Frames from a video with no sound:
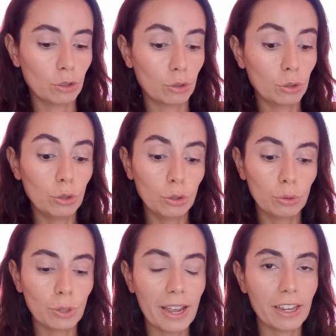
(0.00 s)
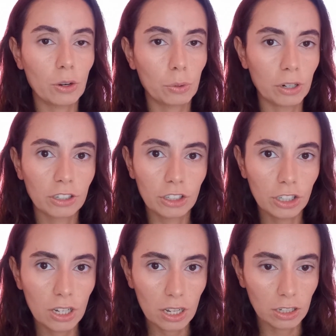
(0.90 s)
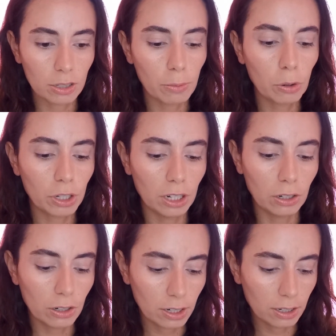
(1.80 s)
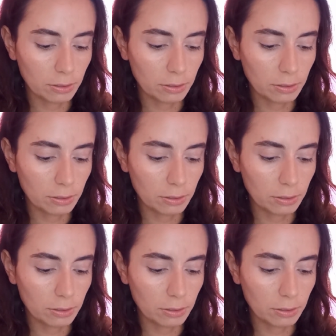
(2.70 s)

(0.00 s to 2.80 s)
to do a grungy and smoky look.